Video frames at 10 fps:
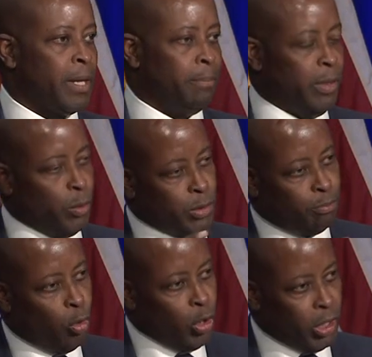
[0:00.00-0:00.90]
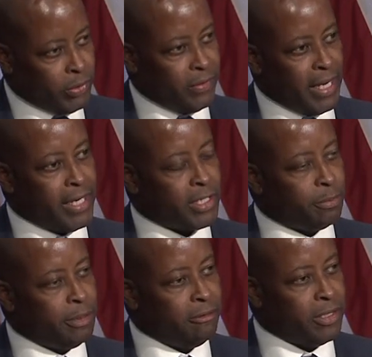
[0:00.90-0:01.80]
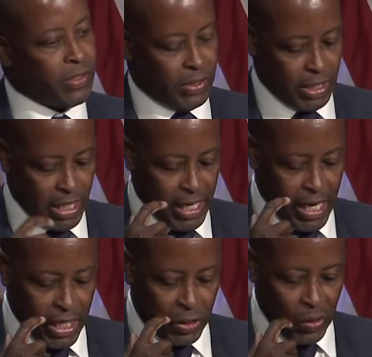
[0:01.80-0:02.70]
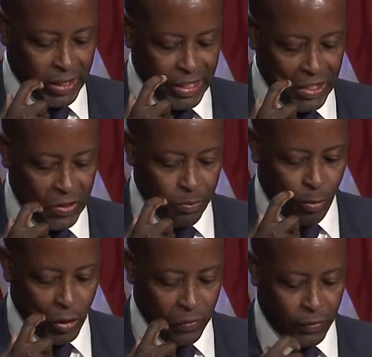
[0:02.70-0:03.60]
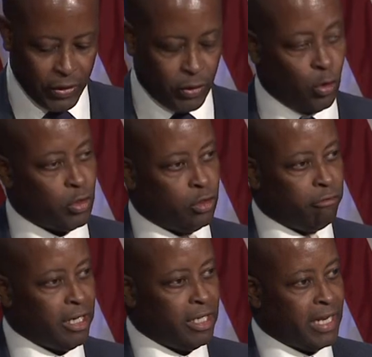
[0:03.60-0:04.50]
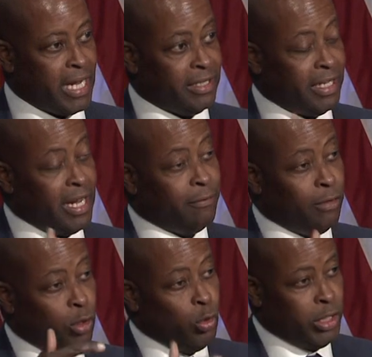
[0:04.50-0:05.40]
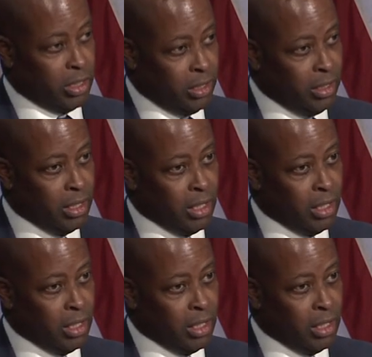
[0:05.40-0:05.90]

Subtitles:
But it was born out of that experience. And so I think it's important for us to also recognize that the evolution